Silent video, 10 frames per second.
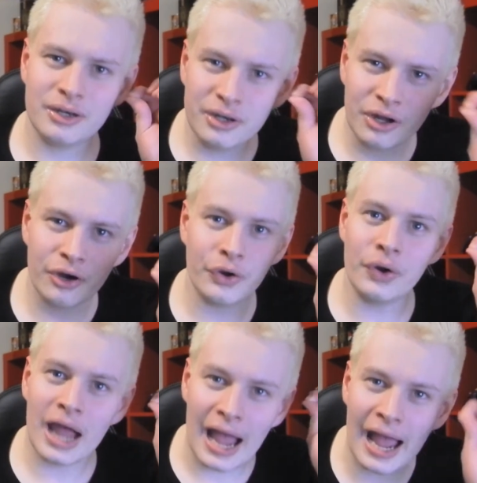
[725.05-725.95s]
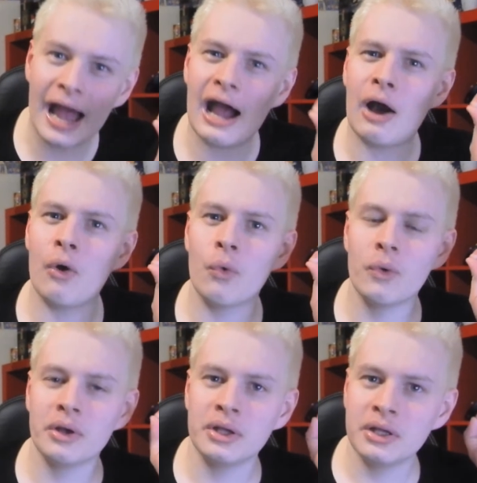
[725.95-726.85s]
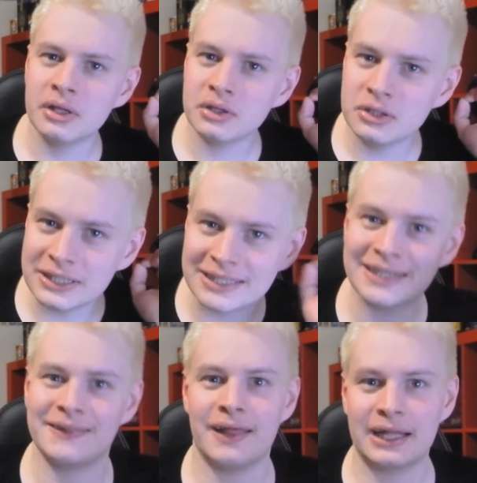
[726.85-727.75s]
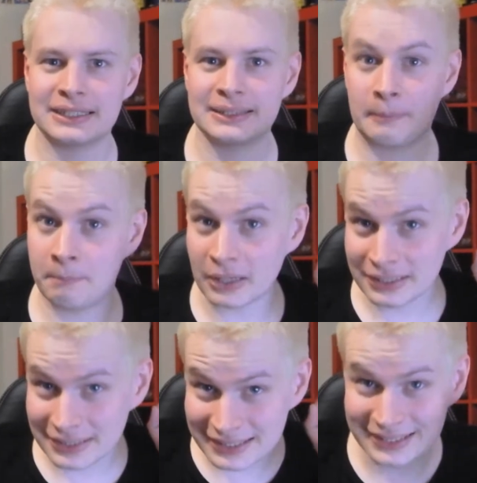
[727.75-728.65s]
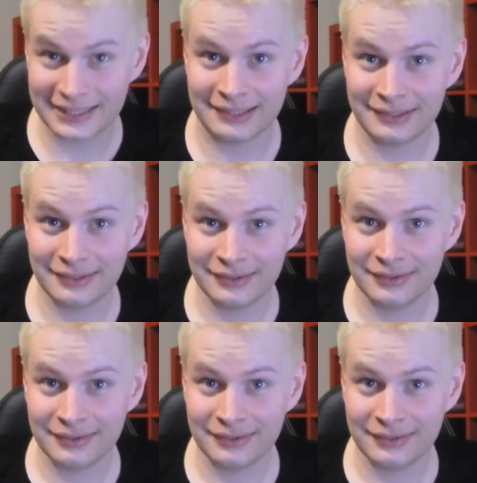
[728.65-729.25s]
know how you did that, but you did.